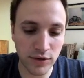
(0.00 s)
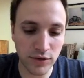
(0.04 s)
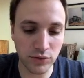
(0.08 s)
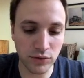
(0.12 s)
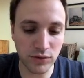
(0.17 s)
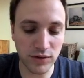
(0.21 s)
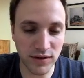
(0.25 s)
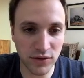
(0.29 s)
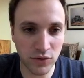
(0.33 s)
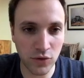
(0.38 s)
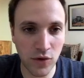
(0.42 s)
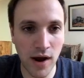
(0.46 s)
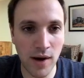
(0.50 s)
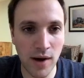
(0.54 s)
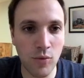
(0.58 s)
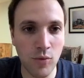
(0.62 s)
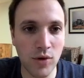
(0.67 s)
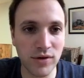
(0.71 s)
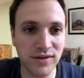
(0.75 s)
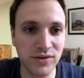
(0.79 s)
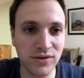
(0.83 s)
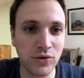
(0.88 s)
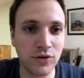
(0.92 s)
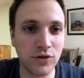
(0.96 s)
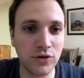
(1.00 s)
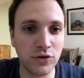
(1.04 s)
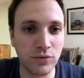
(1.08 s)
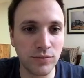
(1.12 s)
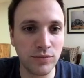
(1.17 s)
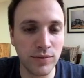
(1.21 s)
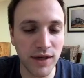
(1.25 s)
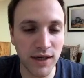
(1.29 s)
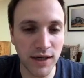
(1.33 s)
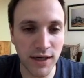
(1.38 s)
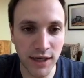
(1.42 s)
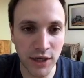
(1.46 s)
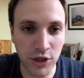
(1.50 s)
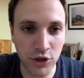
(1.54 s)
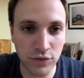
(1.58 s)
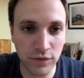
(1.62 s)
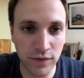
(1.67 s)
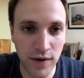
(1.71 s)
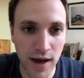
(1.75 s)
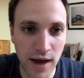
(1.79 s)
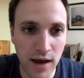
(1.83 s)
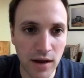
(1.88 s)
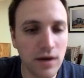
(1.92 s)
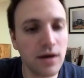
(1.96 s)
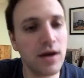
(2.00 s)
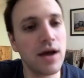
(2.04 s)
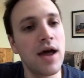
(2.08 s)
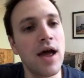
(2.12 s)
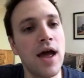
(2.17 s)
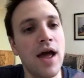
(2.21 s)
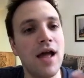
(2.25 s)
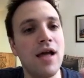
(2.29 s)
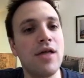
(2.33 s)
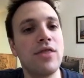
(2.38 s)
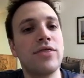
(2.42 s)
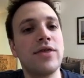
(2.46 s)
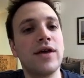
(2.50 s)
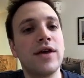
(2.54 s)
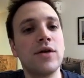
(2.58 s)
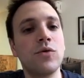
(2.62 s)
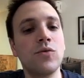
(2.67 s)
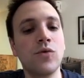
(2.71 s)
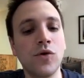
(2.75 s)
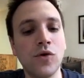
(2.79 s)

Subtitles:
to describe what's going to be in each file, and then we're